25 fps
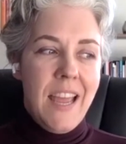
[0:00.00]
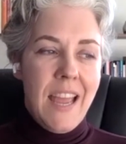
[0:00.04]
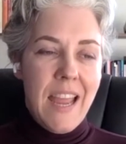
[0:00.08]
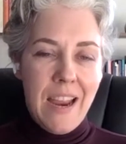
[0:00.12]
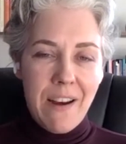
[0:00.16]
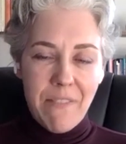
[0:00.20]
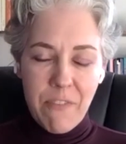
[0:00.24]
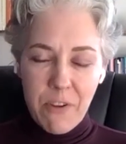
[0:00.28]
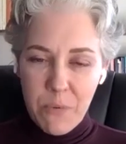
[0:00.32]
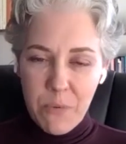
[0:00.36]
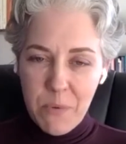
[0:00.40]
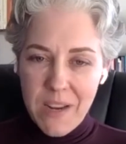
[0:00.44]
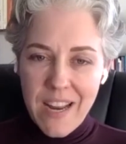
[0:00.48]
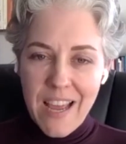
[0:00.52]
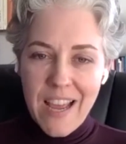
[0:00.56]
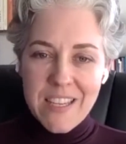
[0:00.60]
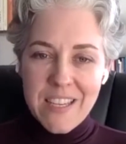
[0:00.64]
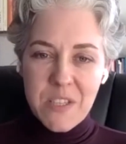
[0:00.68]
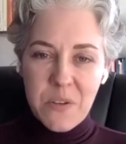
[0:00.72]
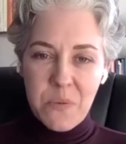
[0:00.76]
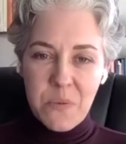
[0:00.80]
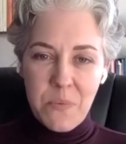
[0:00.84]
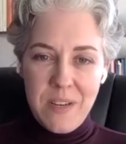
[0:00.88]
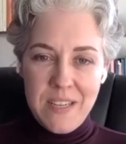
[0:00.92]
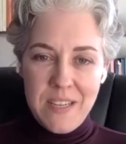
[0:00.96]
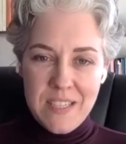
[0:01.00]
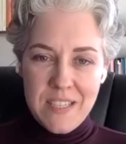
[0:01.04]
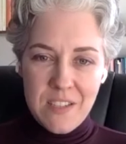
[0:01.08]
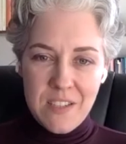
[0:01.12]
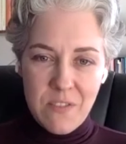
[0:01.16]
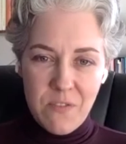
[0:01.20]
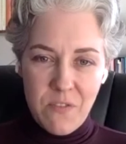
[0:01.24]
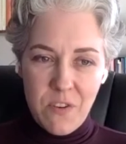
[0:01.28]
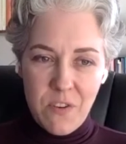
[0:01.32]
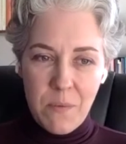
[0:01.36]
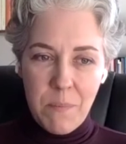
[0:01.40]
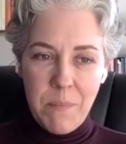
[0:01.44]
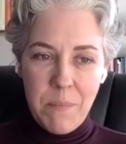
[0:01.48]
everyone has a
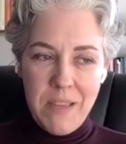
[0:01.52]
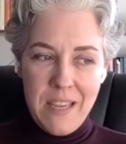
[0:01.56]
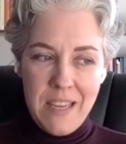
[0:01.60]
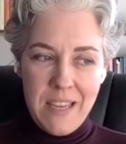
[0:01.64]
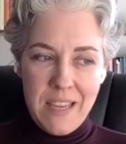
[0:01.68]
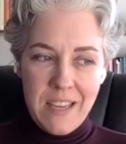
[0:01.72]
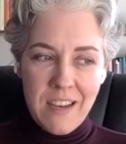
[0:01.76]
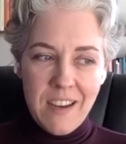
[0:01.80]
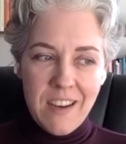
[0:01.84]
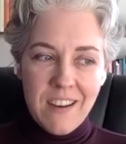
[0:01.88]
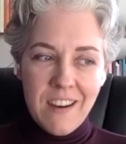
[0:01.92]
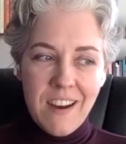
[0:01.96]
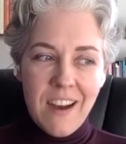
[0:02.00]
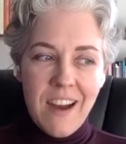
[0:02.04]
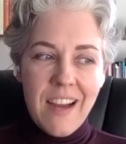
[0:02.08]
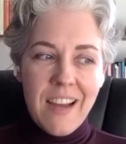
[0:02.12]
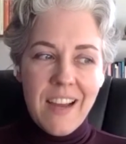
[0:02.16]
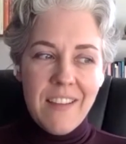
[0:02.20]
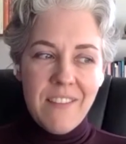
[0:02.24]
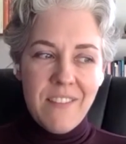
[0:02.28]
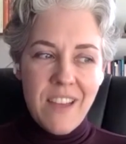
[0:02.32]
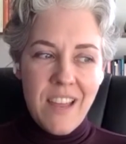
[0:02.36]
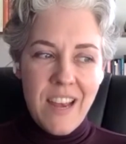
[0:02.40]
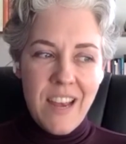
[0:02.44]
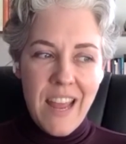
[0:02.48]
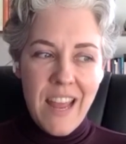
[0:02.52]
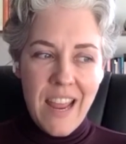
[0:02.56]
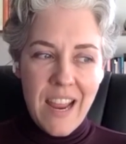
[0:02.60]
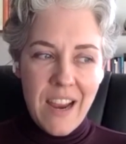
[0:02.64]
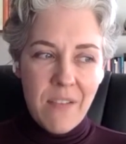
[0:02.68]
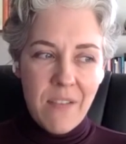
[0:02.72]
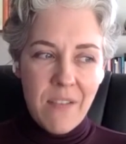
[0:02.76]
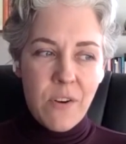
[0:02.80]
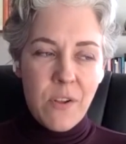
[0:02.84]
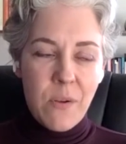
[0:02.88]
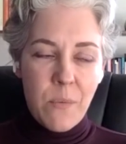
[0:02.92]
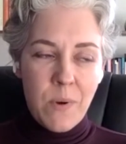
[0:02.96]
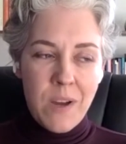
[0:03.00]
reason for being alive, and
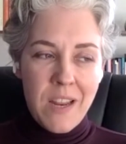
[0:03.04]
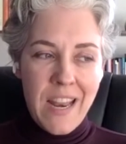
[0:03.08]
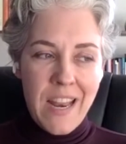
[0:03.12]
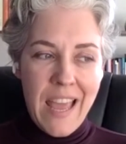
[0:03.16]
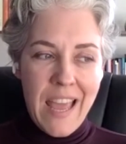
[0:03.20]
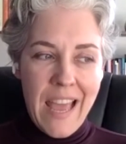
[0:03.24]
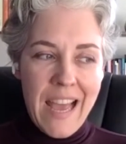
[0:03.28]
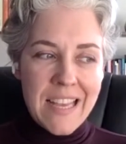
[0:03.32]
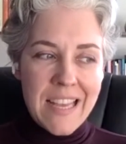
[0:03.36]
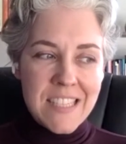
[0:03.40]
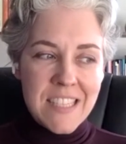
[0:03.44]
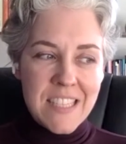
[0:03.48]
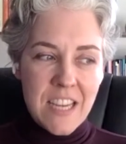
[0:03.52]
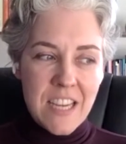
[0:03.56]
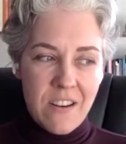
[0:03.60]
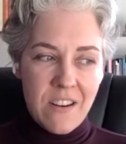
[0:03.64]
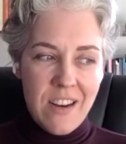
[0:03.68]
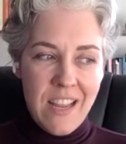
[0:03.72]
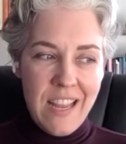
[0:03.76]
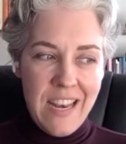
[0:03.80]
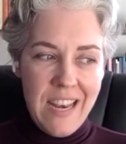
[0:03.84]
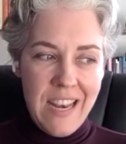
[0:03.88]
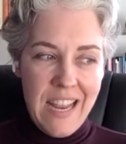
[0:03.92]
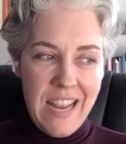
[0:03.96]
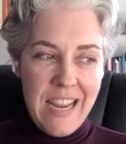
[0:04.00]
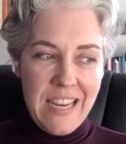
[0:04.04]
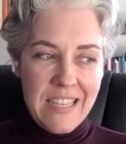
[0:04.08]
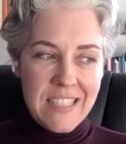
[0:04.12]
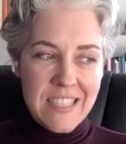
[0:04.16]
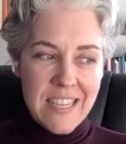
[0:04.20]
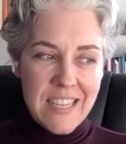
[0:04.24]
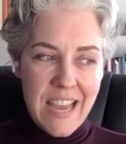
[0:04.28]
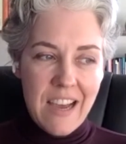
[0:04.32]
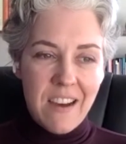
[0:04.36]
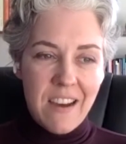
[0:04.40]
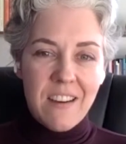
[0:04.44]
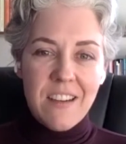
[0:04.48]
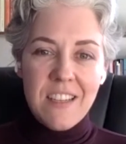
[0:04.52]
everyone has their innate
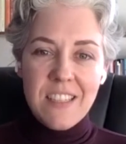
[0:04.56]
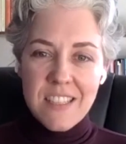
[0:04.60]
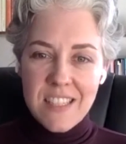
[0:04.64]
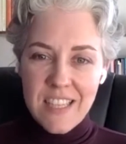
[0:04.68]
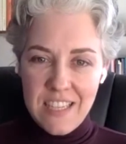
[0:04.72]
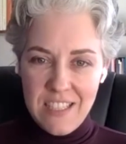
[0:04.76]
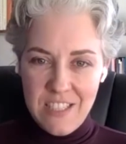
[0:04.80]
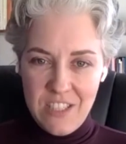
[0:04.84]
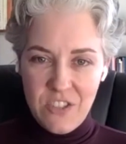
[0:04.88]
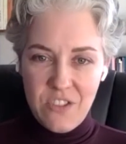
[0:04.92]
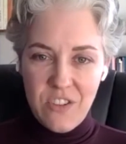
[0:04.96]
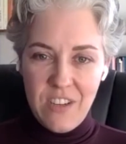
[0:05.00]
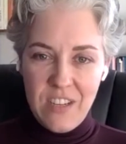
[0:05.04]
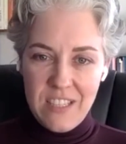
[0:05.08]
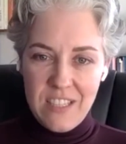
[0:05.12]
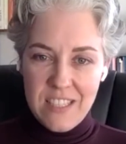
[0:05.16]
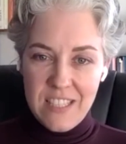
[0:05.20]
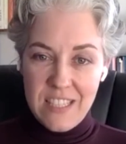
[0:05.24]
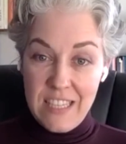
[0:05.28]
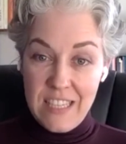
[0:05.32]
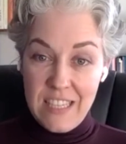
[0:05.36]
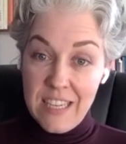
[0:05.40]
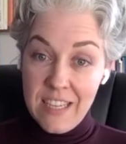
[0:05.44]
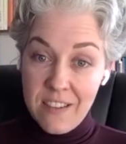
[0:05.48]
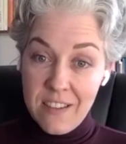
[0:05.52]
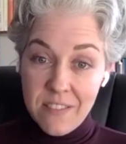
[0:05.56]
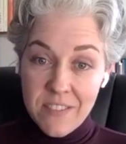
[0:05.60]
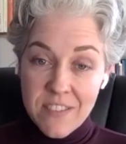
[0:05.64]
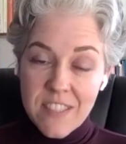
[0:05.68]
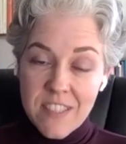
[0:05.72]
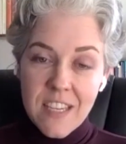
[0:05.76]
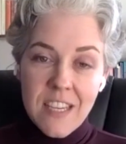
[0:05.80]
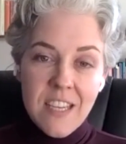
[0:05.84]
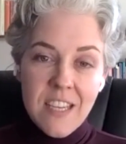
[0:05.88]
talents and strengths and gifts,